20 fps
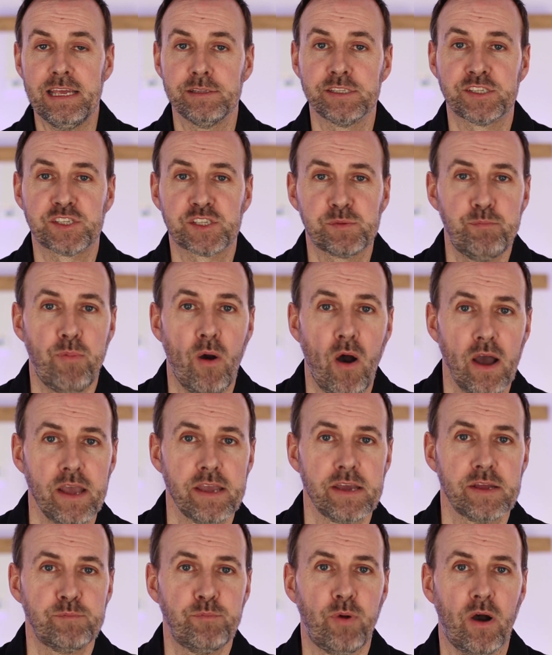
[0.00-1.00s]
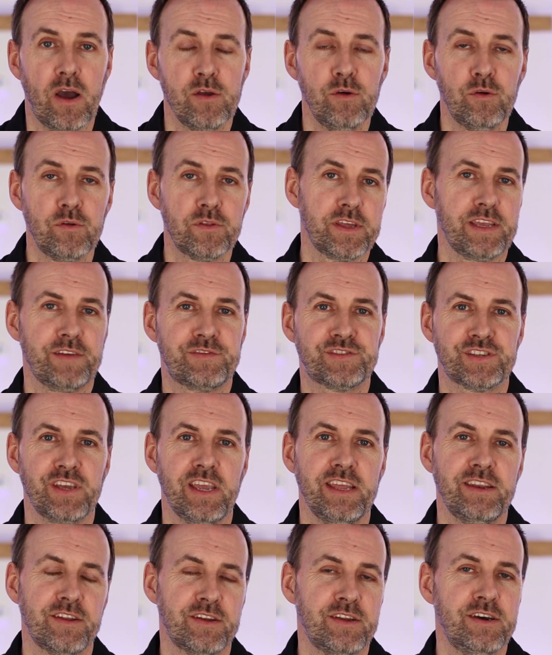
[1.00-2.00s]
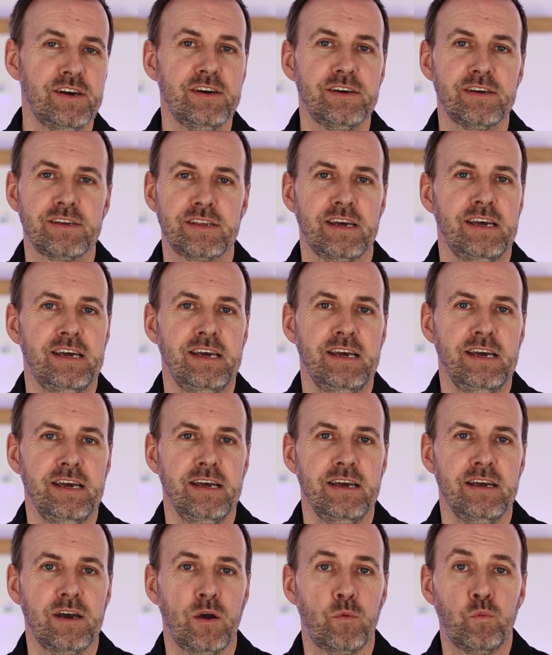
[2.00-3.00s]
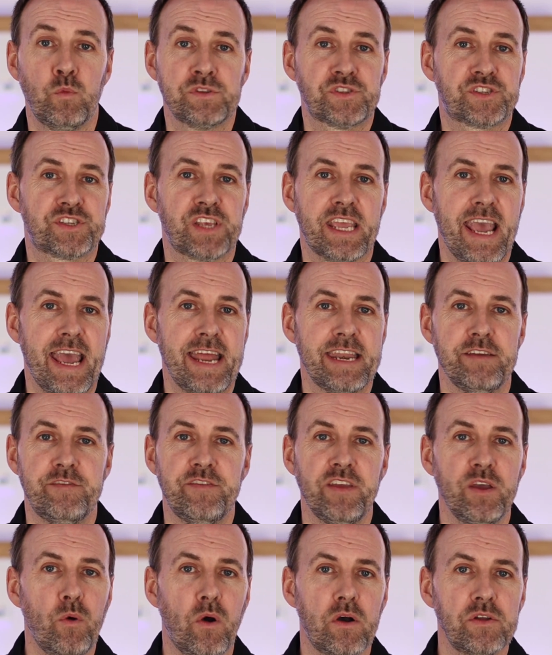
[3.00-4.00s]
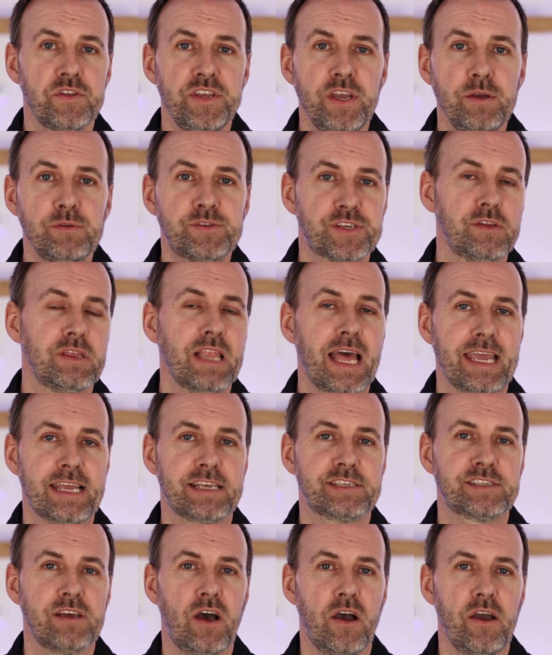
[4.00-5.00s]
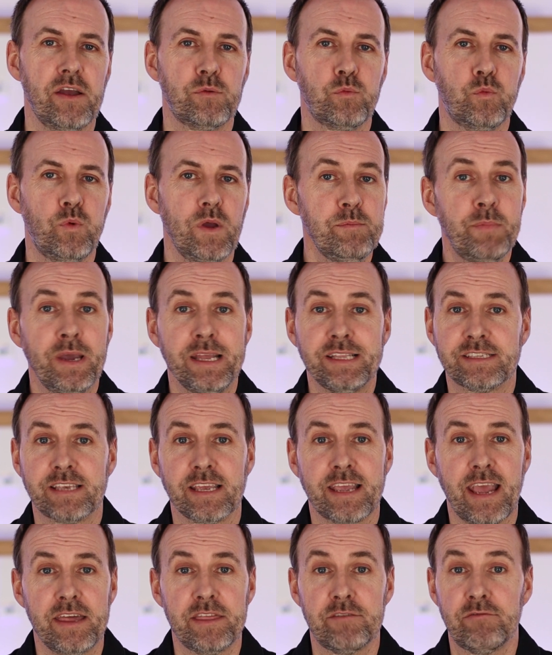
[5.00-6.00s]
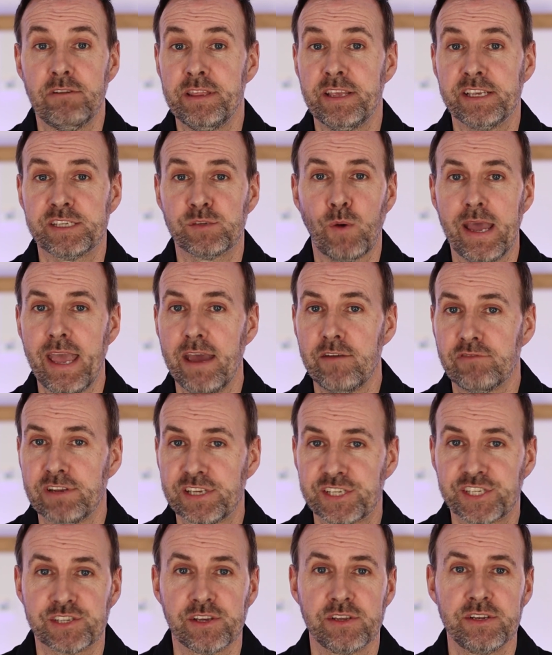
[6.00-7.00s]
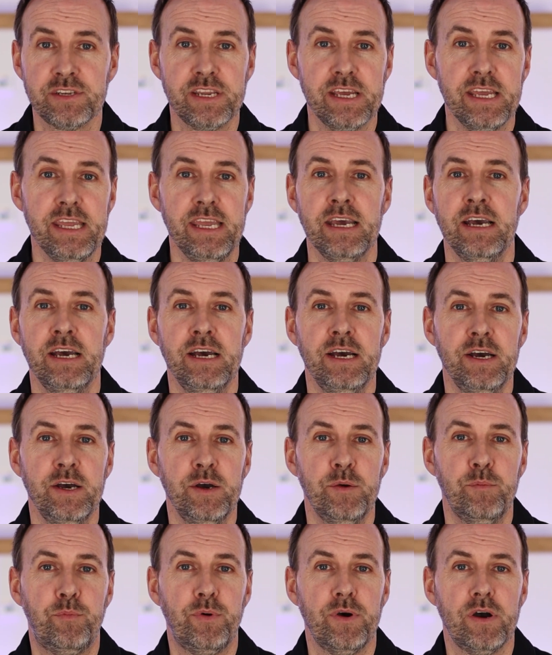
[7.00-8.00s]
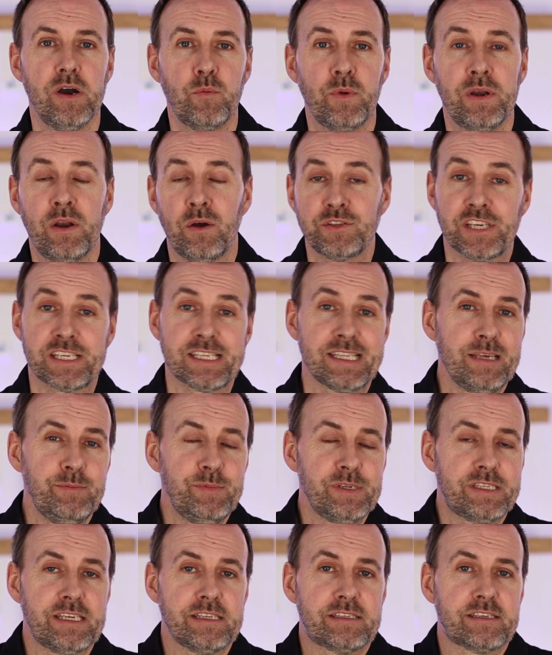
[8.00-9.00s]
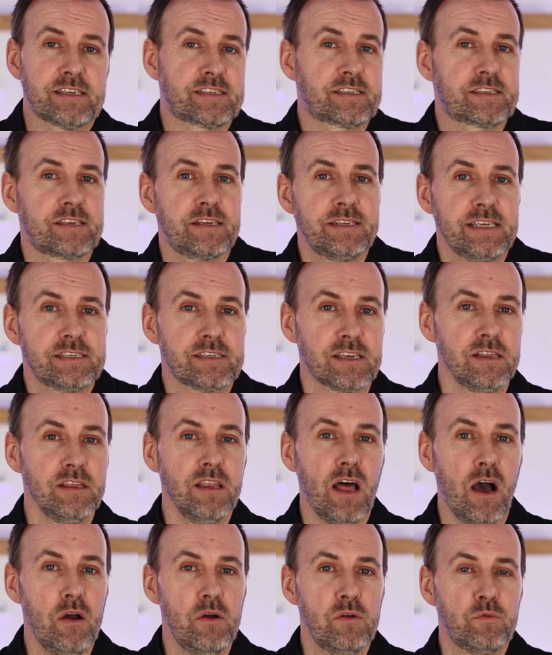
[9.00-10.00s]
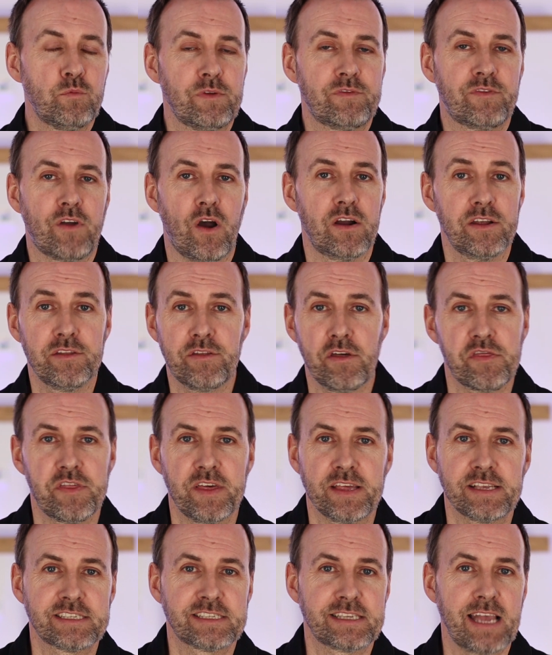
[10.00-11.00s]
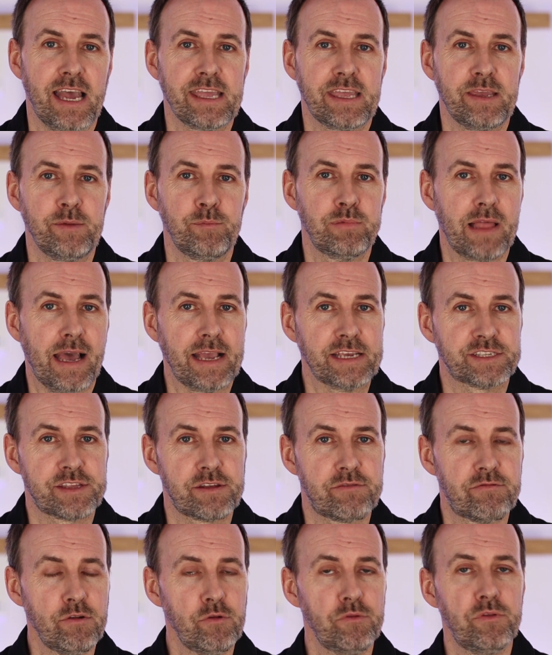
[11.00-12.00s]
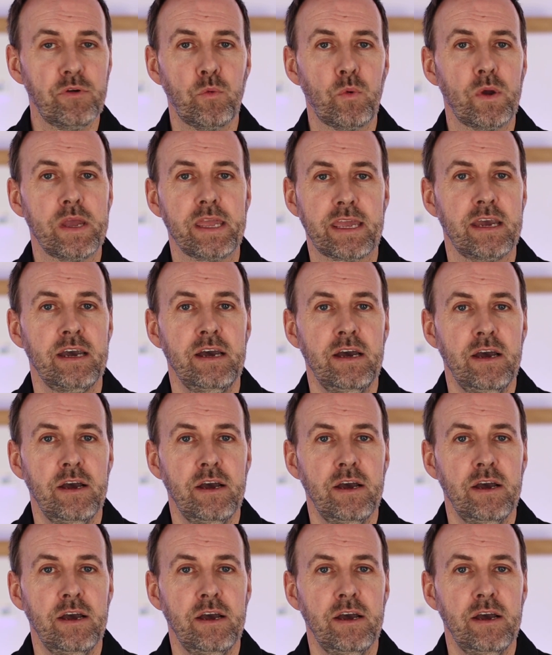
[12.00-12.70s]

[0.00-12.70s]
inspired by all that you've seen and heard. And once again, if you are new to Lakeside, we meet together in this way every Sunday, but we're not just limited to Sundays alone. We've got other things taking place through the week.